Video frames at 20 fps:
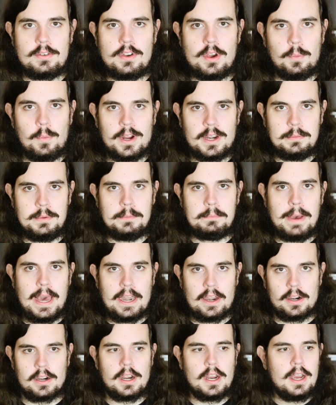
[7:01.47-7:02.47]
to want to be
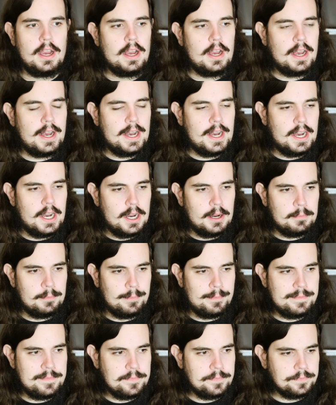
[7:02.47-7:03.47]
better
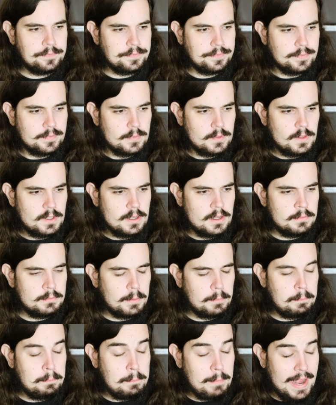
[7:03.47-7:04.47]
um,
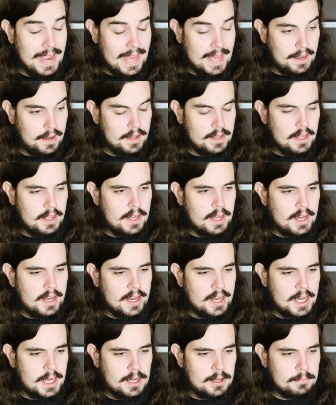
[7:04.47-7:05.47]
but man
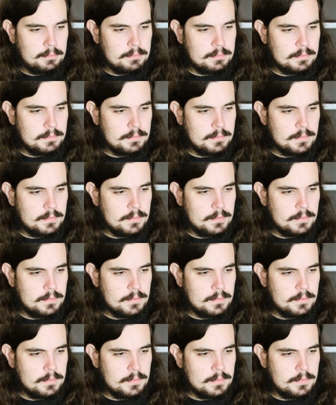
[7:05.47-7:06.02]
um,